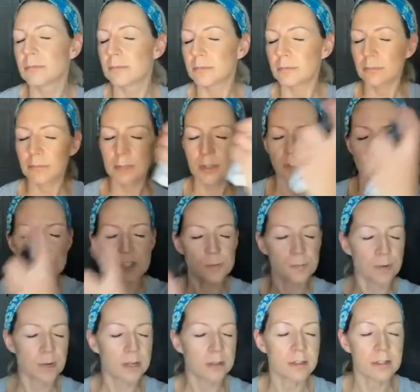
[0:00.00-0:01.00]
me just
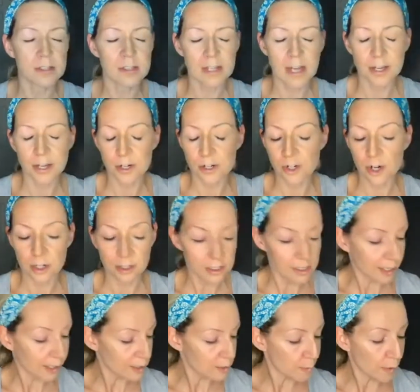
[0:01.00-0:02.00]
spray this 10 years younger
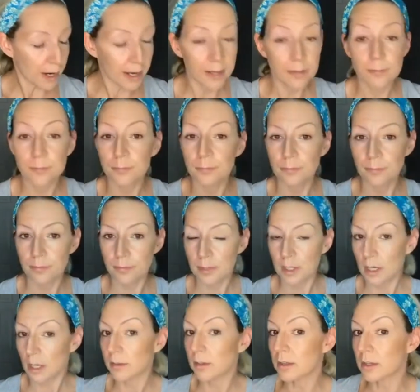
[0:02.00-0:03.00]
setting spray.
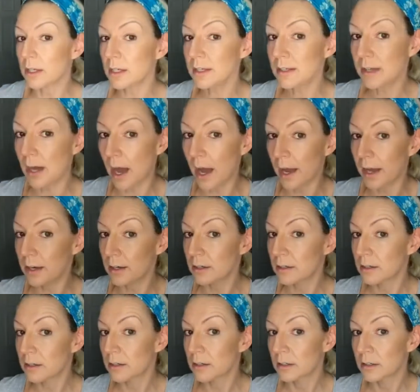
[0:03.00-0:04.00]
And then this side,
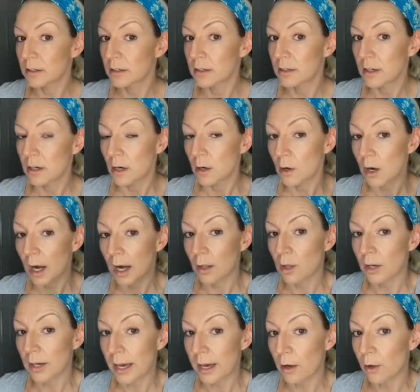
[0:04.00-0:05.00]
I look
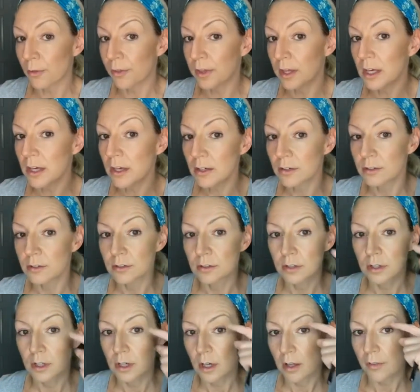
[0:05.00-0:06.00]
healthy.
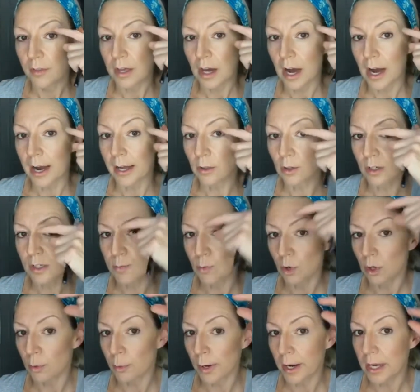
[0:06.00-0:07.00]
The eye looks more
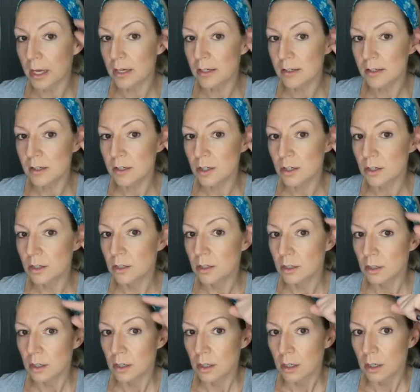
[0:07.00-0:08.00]
raised.
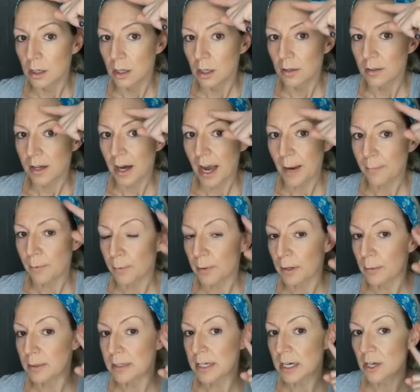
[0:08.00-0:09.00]
The
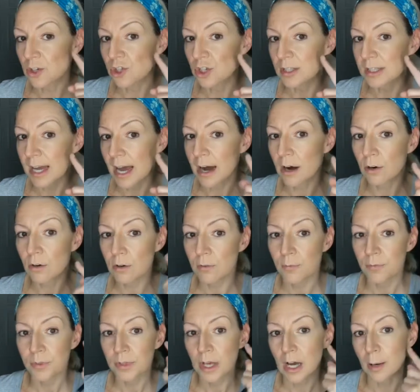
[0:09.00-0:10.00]
hyperpigmentation's out.
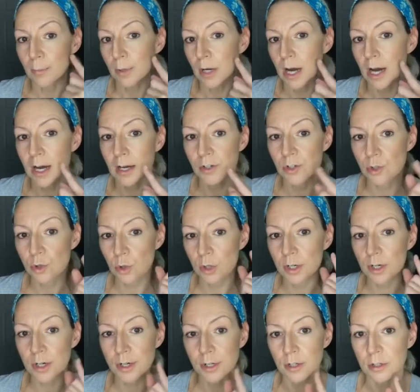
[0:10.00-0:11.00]
I'm
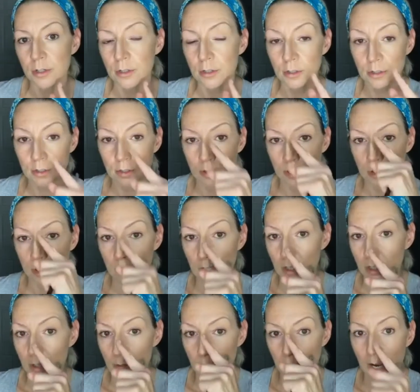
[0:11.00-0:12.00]
contoured,
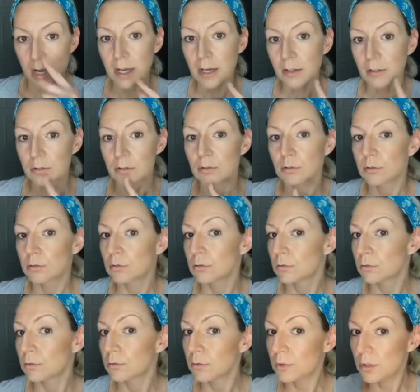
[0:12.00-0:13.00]
right?
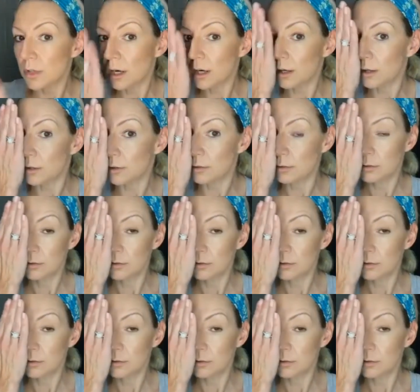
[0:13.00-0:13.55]
So